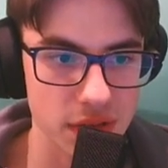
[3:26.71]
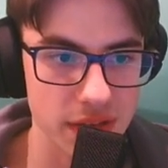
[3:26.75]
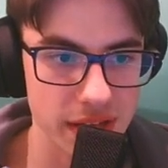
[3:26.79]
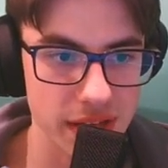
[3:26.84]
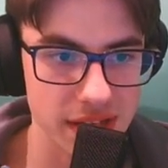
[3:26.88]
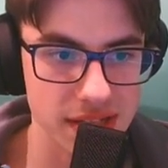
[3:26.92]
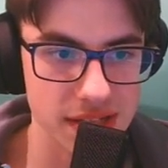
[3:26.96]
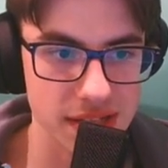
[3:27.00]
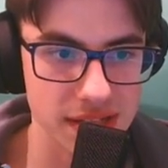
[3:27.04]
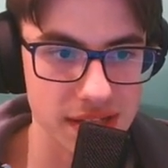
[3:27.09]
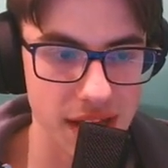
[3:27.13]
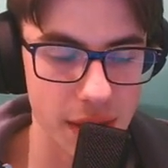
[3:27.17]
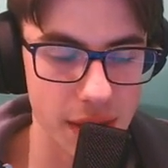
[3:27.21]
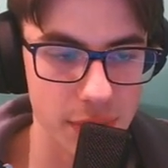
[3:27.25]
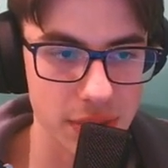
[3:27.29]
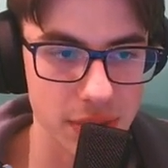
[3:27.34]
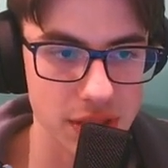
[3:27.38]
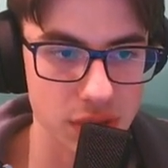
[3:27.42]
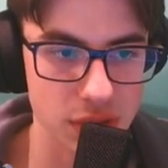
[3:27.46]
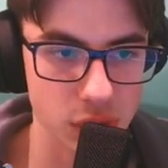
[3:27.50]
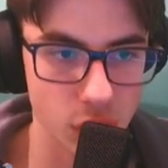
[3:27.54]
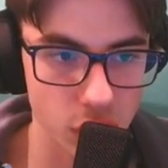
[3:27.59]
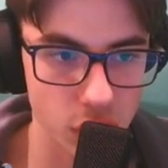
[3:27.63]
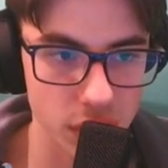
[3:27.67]
This is how it's
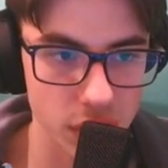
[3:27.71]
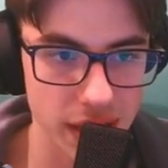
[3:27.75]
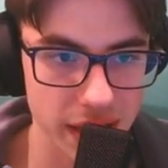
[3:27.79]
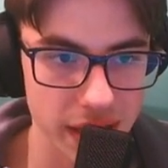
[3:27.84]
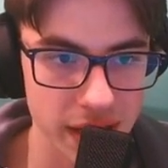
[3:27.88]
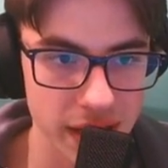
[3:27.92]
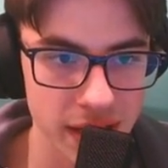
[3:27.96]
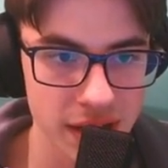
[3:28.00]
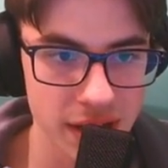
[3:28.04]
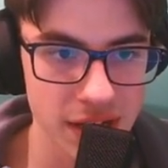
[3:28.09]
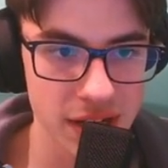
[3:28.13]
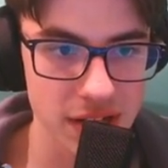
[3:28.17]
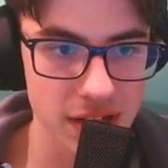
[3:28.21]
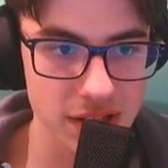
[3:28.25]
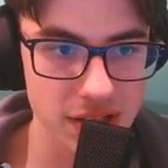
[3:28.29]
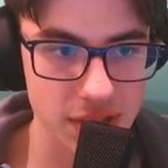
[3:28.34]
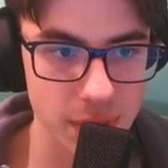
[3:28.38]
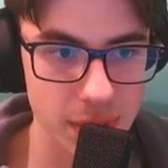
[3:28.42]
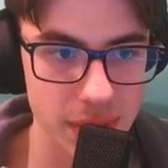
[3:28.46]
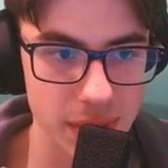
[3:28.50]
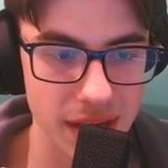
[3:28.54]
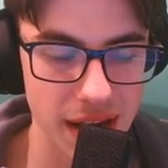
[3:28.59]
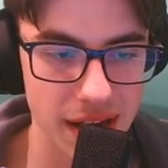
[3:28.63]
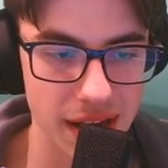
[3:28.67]
looking, so
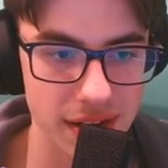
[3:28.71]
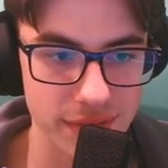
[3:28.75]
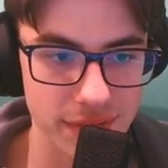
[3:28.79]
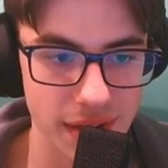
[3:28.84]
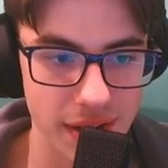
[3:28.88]
we kind of